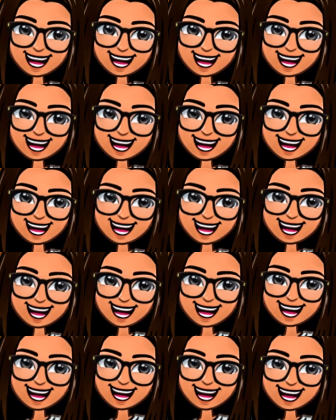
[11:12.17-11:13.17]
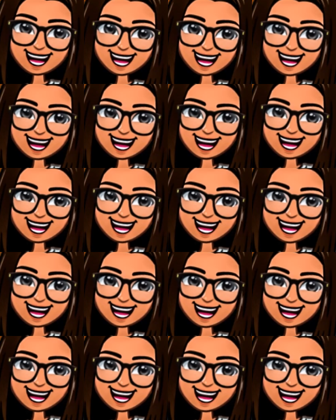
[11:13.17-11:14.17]

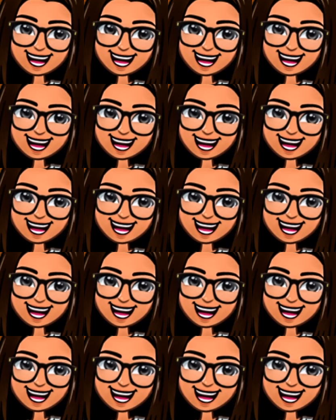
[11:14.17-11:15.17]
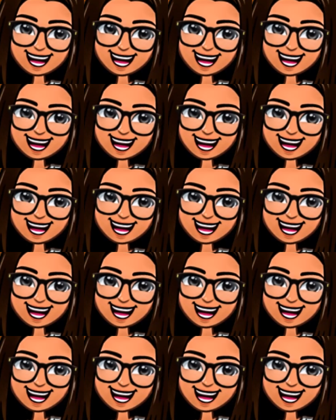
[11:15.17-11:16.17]

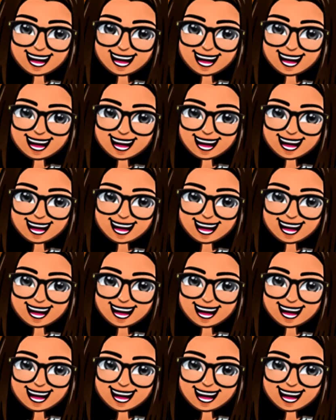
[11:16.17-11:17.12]
No one is speaking in this clip.